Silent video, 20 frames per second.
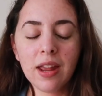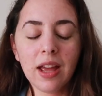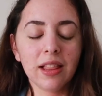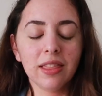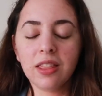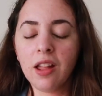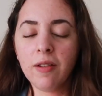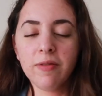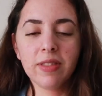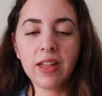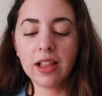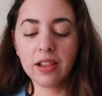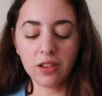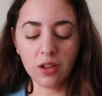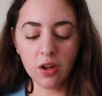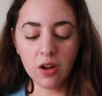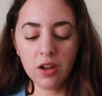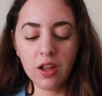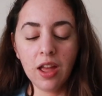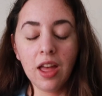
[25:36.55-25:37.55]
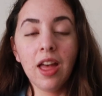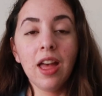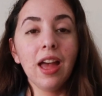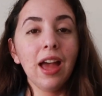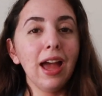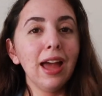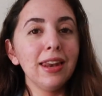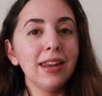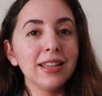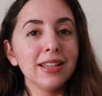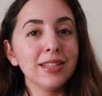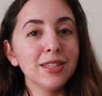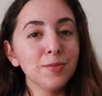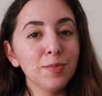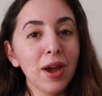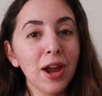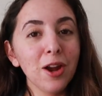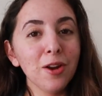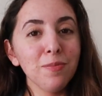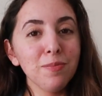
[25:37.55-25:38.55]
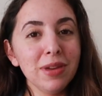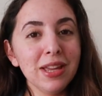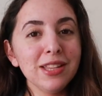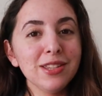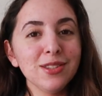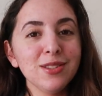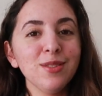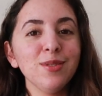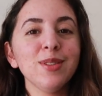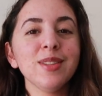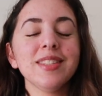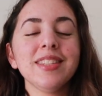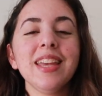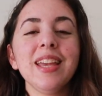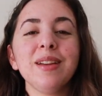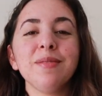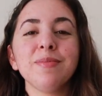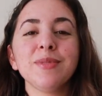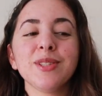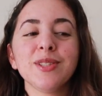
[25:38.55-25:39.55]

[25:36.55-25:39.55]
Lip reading: I love that look, and it inspired me to do the same.